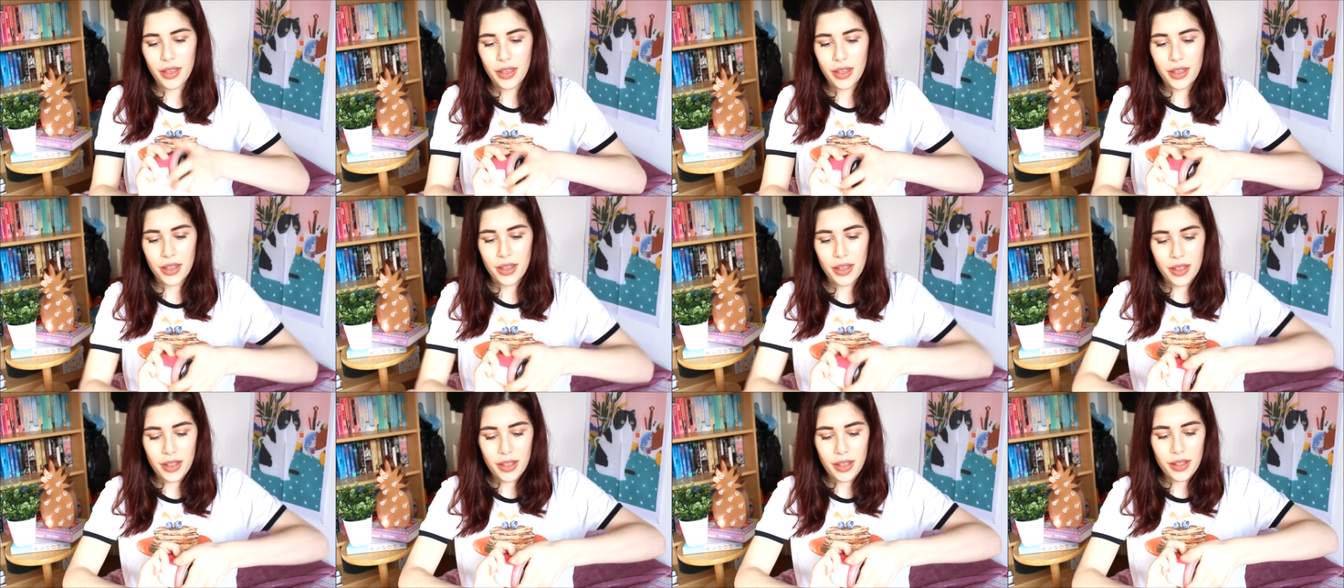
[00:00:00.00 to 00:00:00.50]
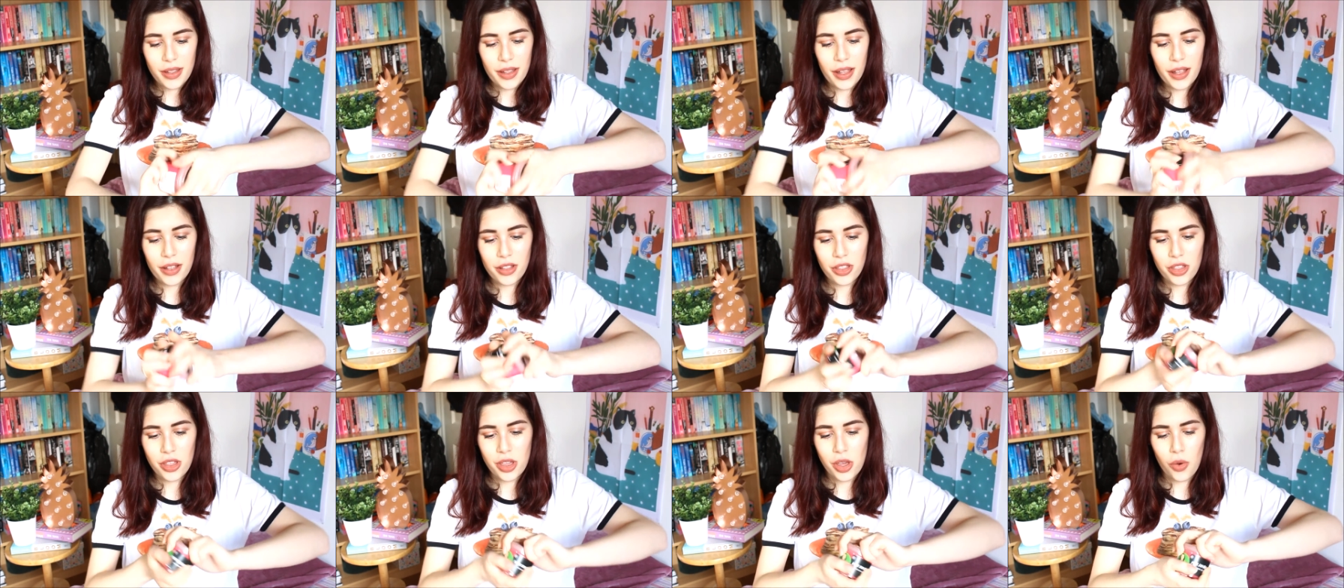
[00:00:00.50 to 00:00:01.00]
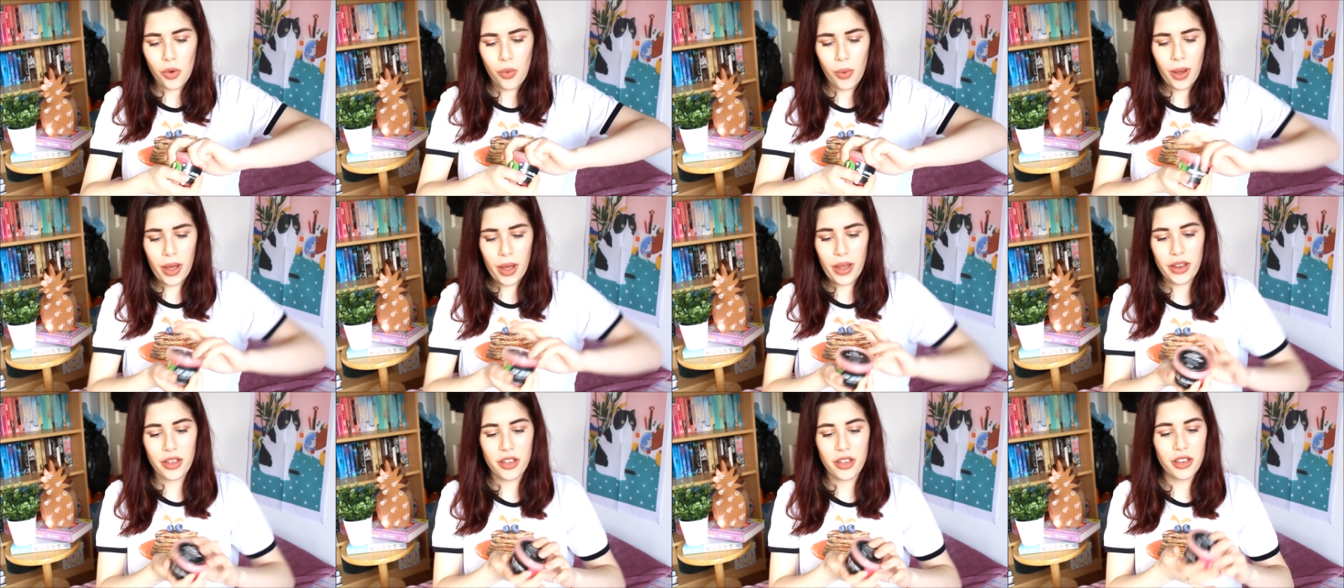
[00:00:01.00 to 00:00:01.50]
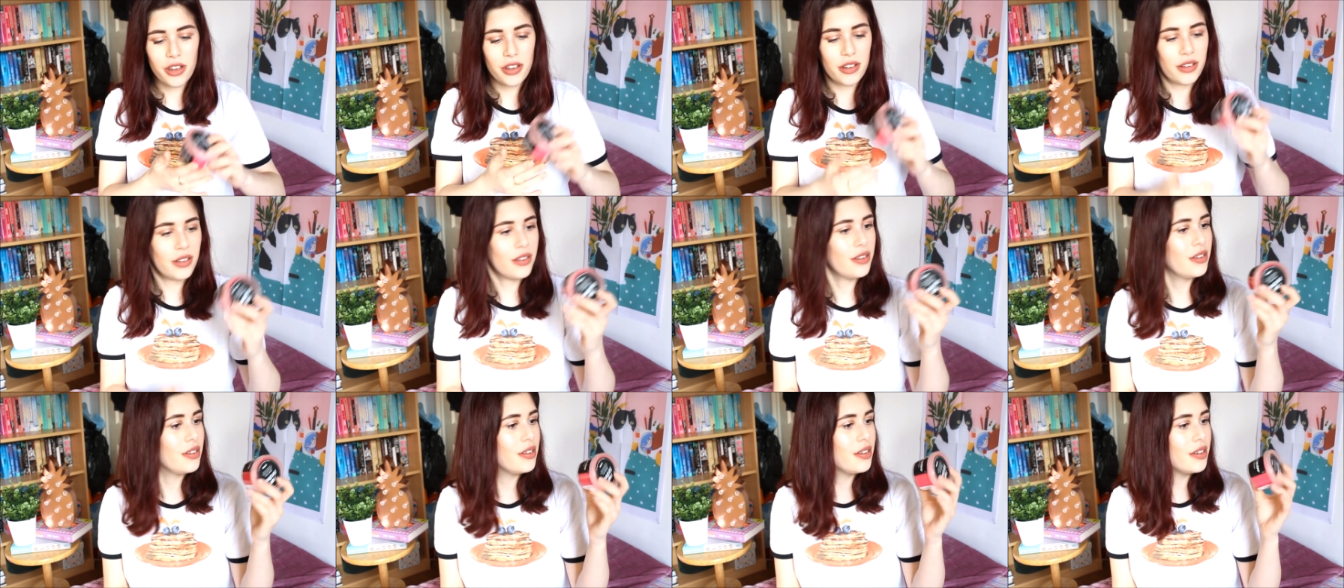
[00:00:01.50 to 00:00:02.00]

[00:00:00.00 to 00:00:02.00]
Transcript: is actually quite good.